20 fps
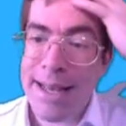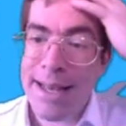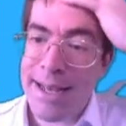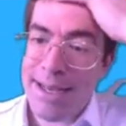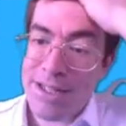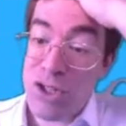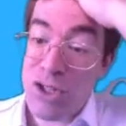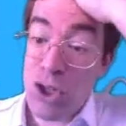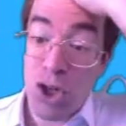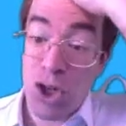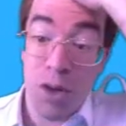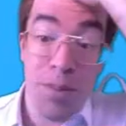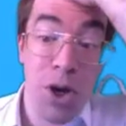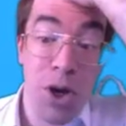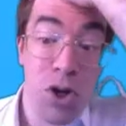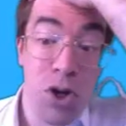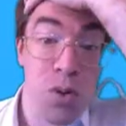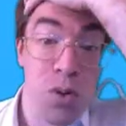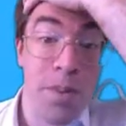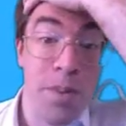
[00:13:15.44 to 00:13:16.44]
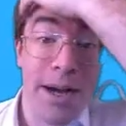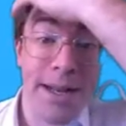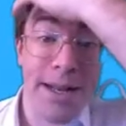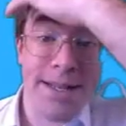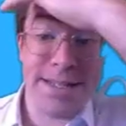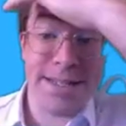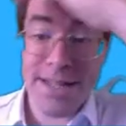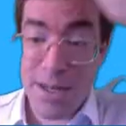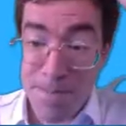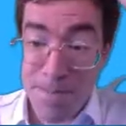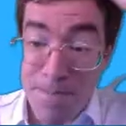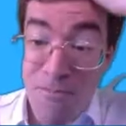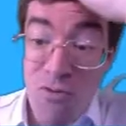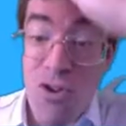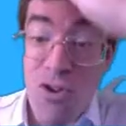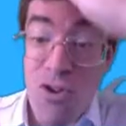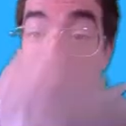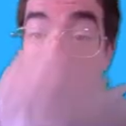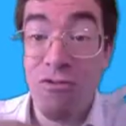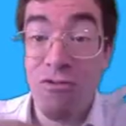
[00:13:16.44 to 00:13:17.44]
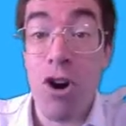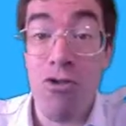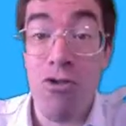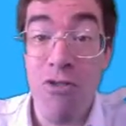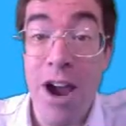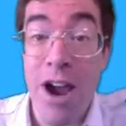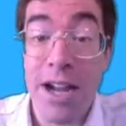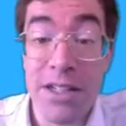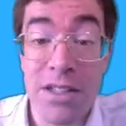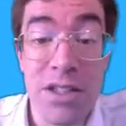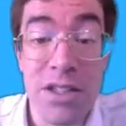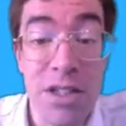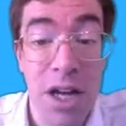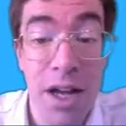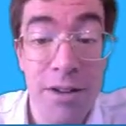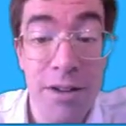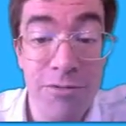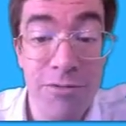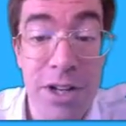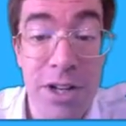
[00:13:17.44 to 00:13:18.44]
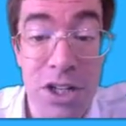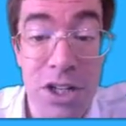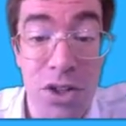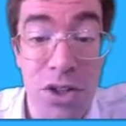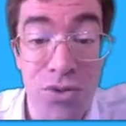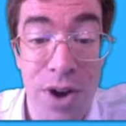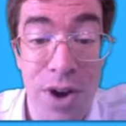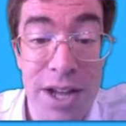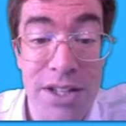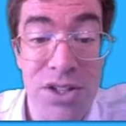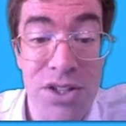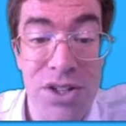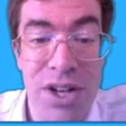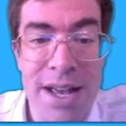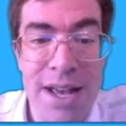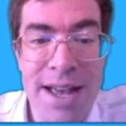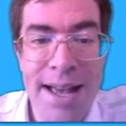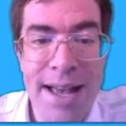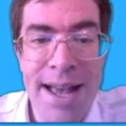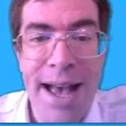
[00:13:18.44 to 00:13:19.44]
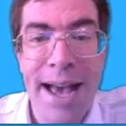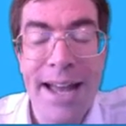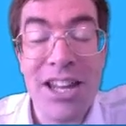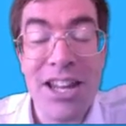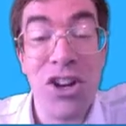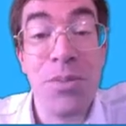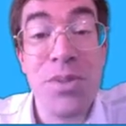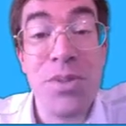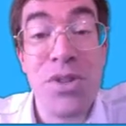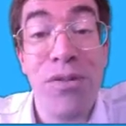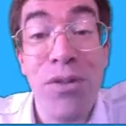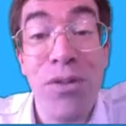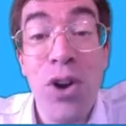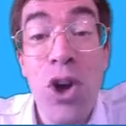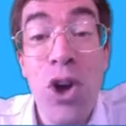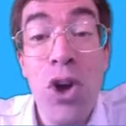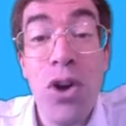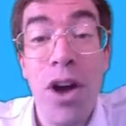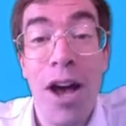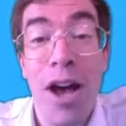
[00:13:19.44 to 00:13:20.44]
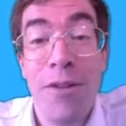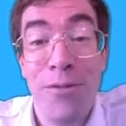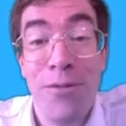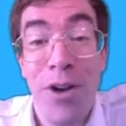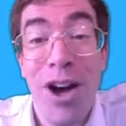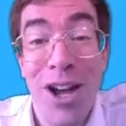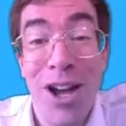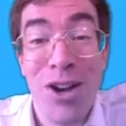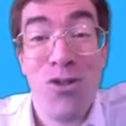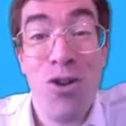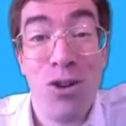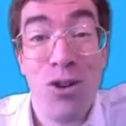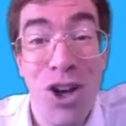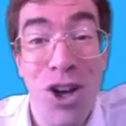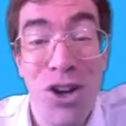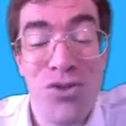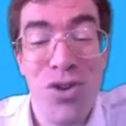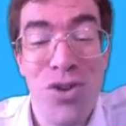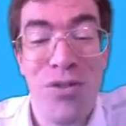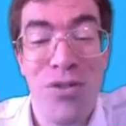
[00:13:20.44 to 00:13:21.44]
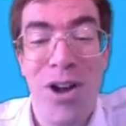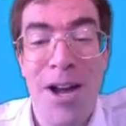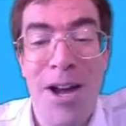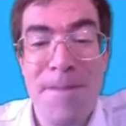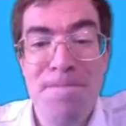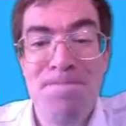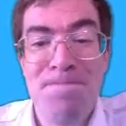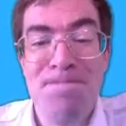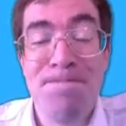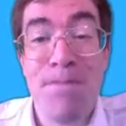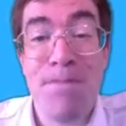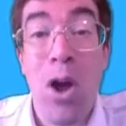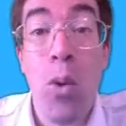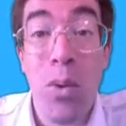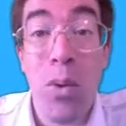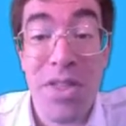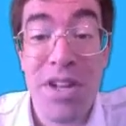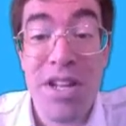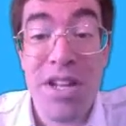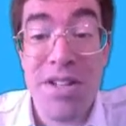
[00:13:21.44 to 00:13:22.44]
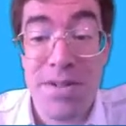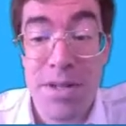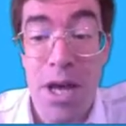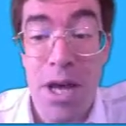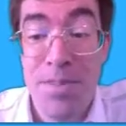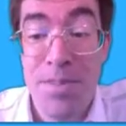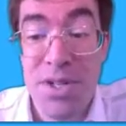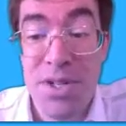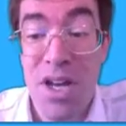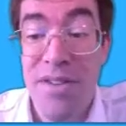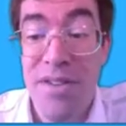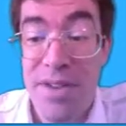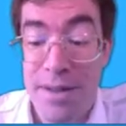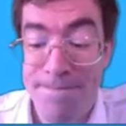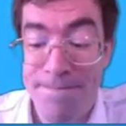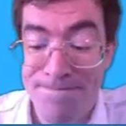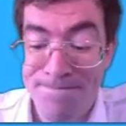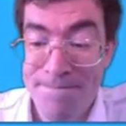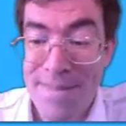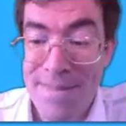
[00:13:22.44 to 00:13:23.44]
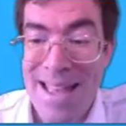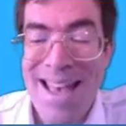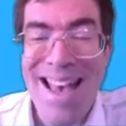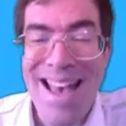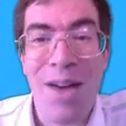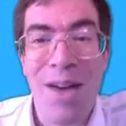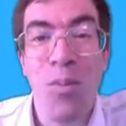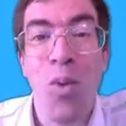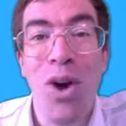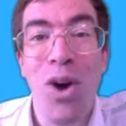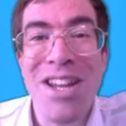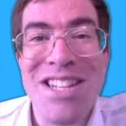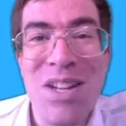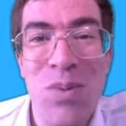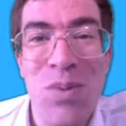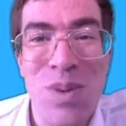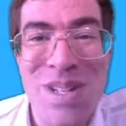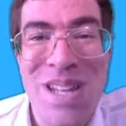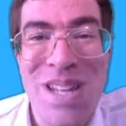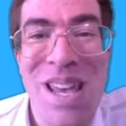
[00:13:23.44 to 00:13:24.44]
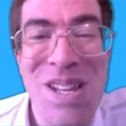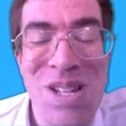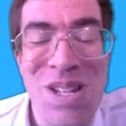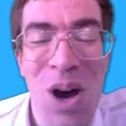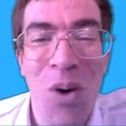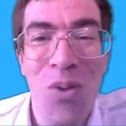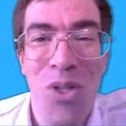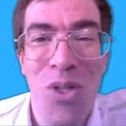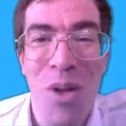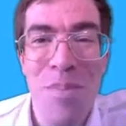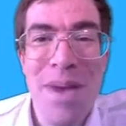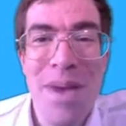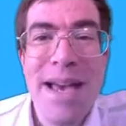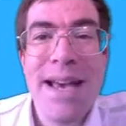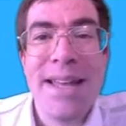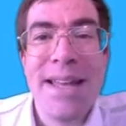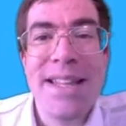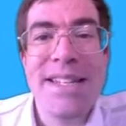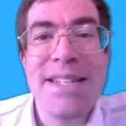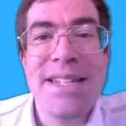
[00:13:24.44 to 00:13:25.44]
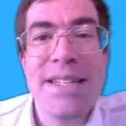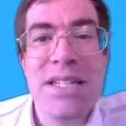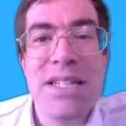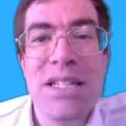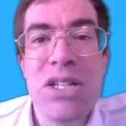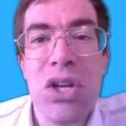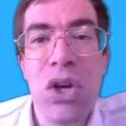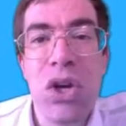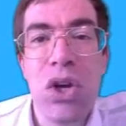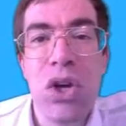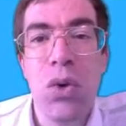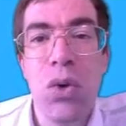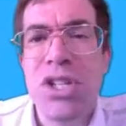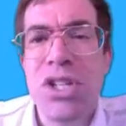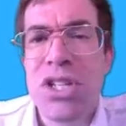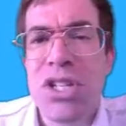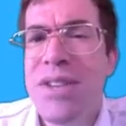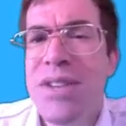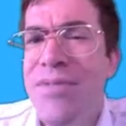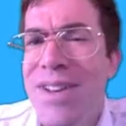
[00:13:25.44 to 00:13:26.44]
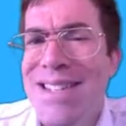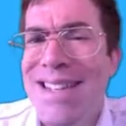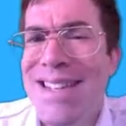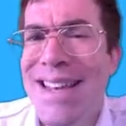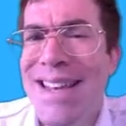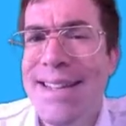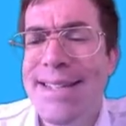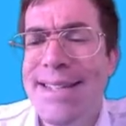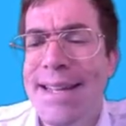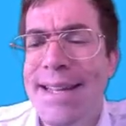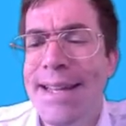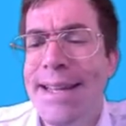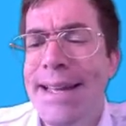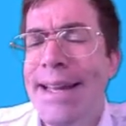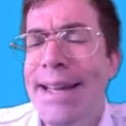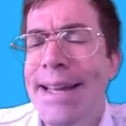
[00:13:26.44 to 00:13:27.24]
to commercial pilots. He had real range, really good range. And he got them to fly a cross-country flight with an observer. And what he did was he told them, we're just investigating,